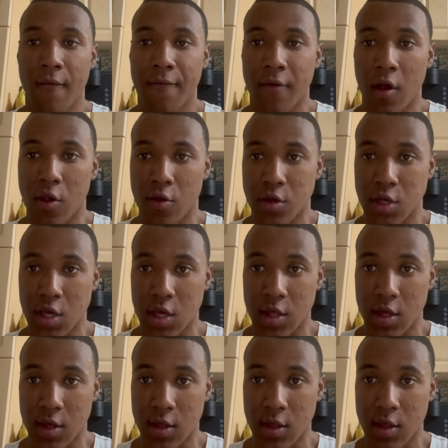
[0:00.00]
follow
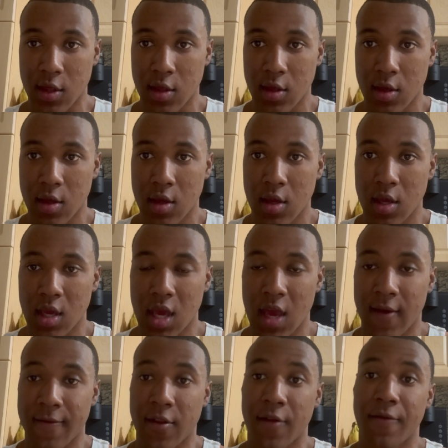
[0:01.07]
Jesus
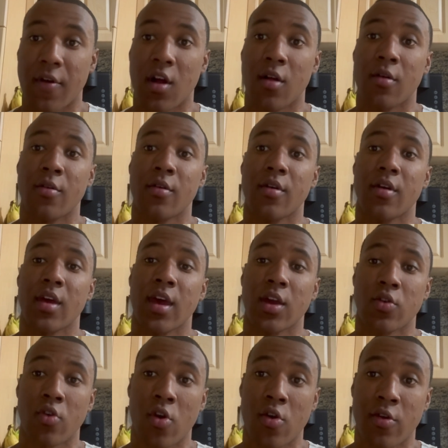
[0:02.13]
and develop and
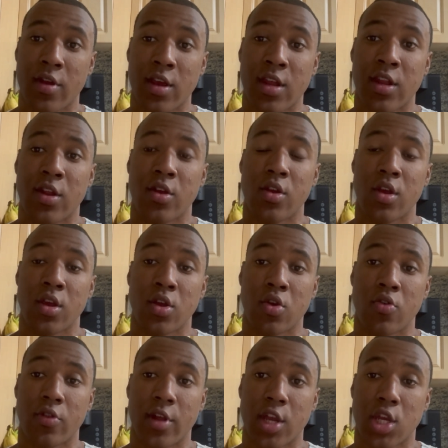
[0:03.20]
grow in in your
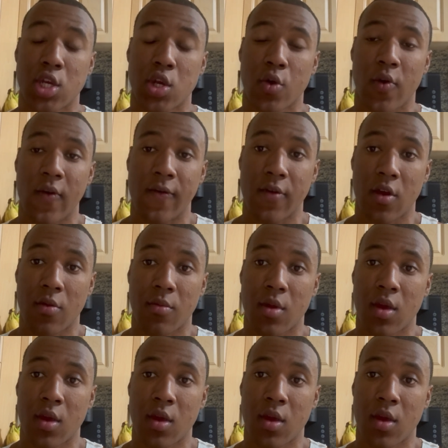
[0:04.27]
relationship with Him,